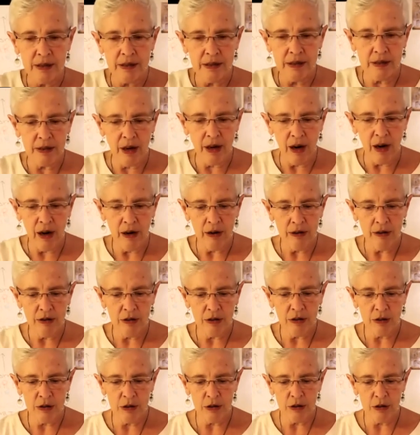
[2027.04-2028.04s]

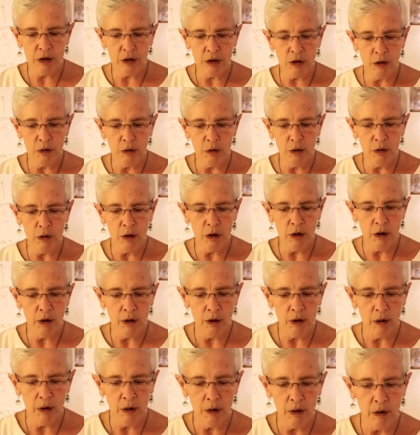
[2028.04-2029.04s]
starts to
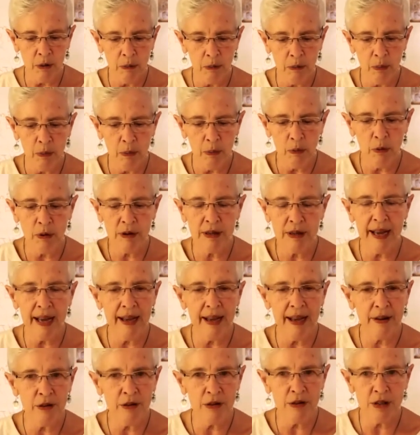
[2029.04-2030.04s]
put
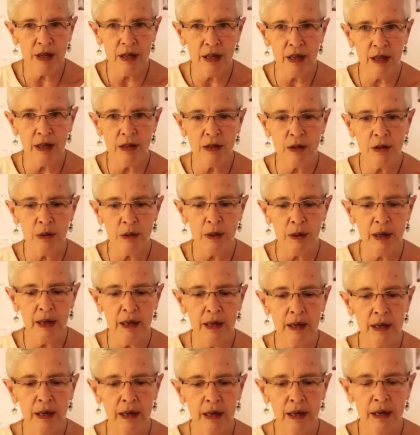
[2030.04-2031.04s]
energy into it,
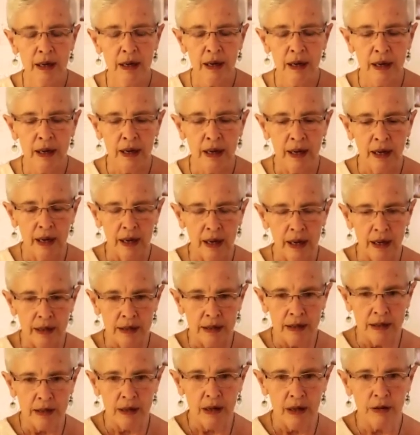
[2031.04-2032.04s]

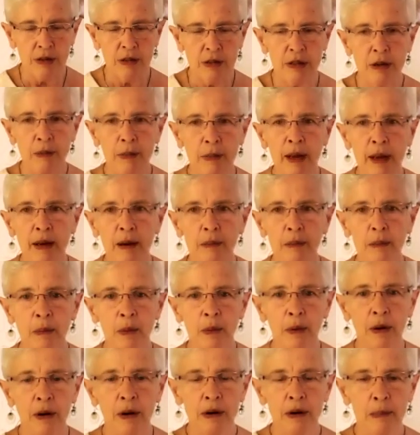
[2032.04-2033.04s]
starts to make it
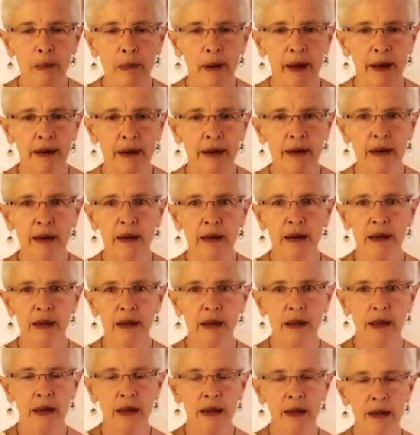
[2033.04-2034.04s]
more independent, and
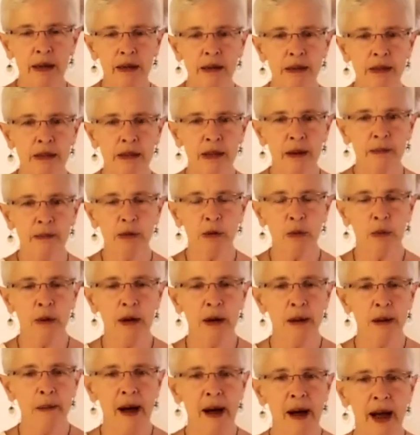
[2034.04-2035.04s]
then steps
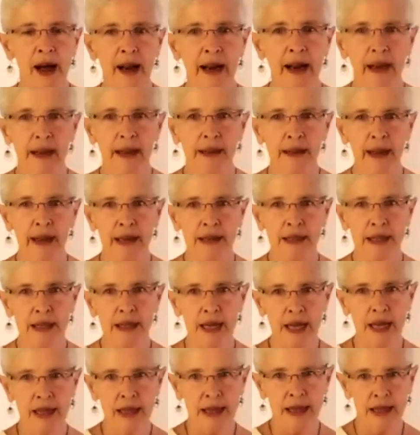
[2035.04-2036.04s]
way back and lets
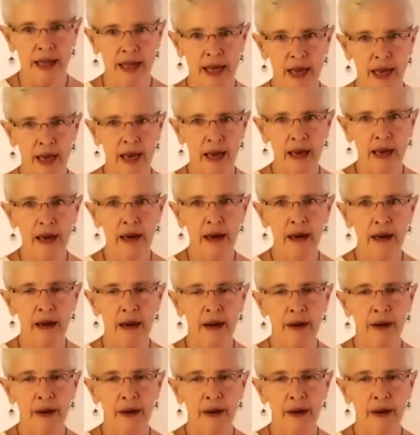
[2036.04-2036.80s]
that thing